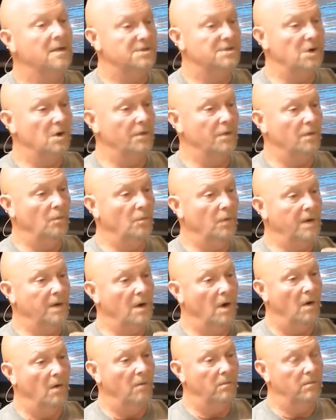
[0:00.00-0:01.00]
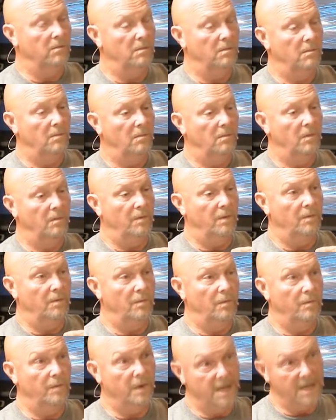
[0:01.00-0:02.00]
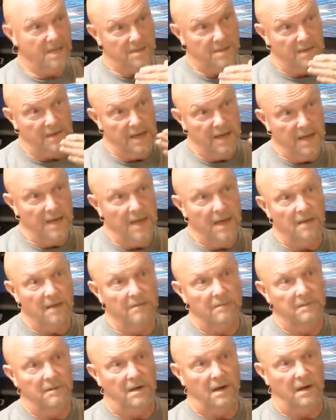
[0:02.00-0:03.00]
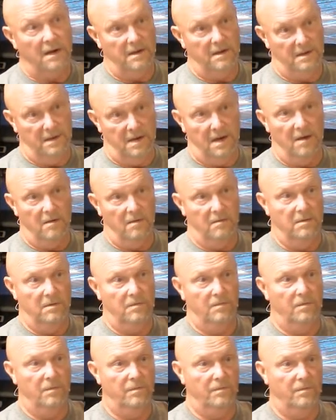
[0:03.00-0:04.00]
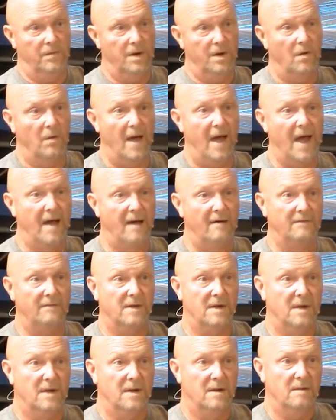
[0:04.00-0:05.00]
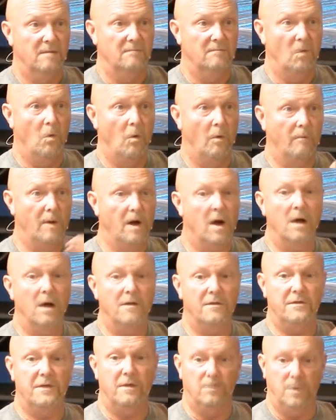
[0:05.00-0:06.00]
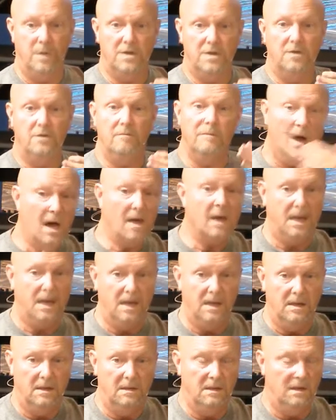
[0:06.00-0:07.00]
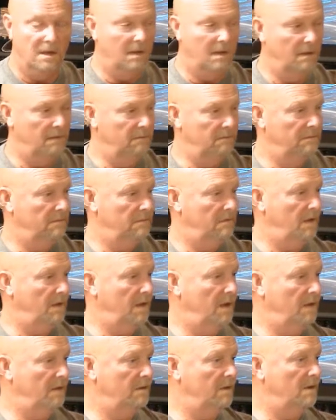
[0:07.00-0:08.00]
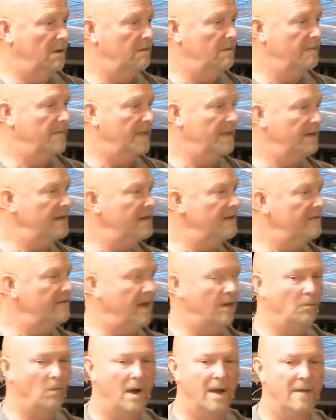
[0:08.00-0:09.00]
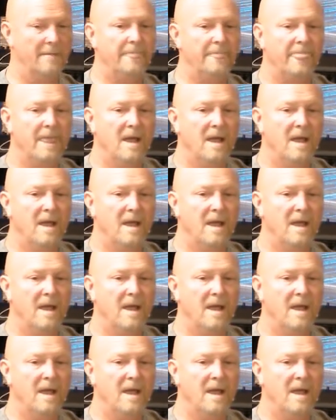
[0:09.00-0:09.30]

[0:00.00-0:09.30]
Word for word: so that we don't when we when we get to the end, you know, we don't have more month than we do money and and uh, and live that way